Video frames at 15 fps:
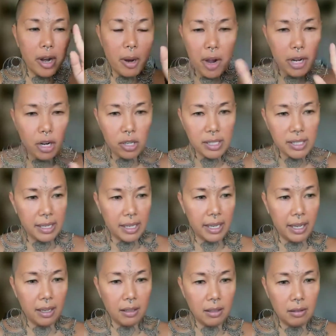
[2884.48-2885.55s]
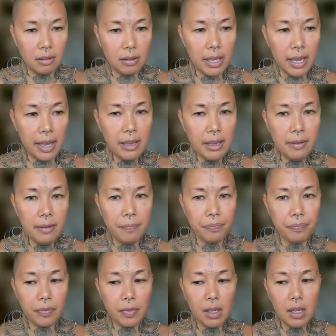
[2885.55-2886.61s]
What am I not seeing? Yeah.
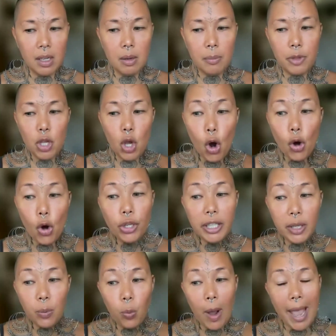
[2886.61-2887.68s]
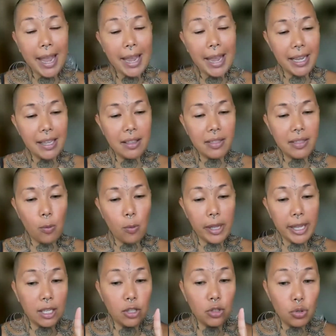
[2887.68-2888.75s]
The only way
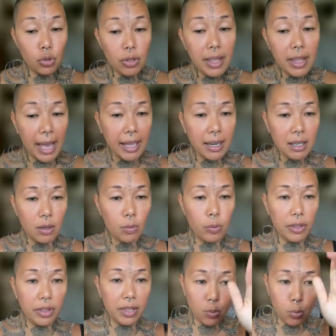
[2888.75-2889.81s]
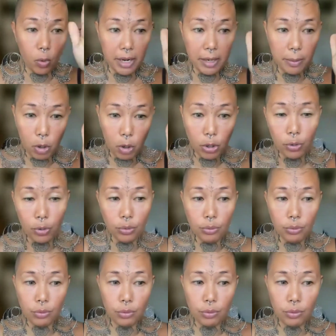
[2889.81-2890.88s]
that we can do that with this one
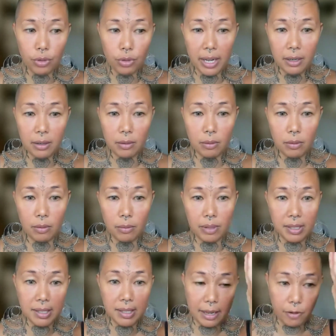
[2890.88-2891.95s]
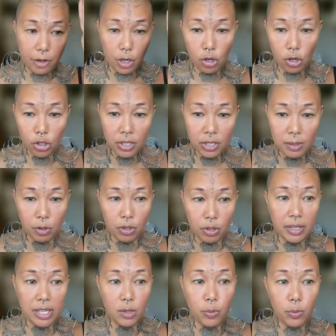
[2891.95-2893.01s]
model, right, with the slavery conscious
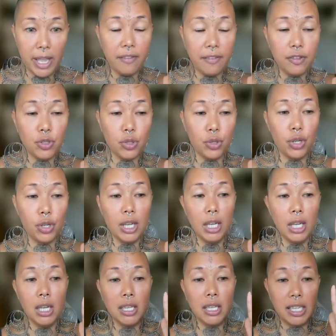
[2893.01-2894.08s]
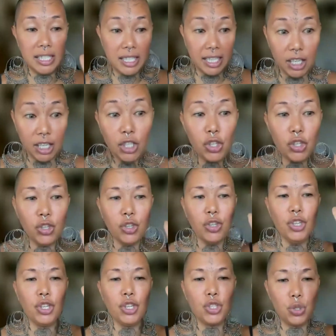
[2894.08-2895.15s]
model, is we have to
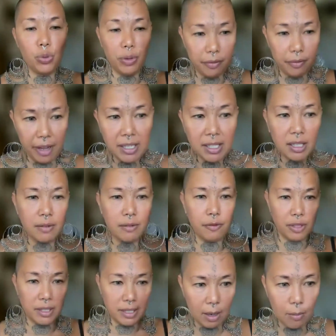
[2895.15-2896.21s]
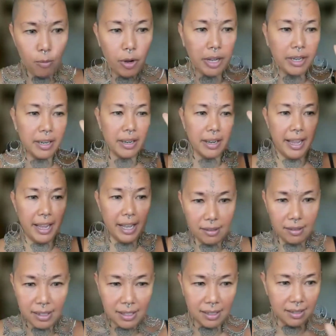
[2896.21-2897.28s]
continue to invest for someone
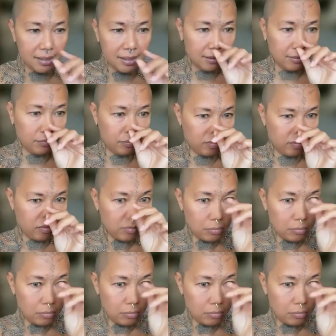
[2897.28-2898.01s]
else's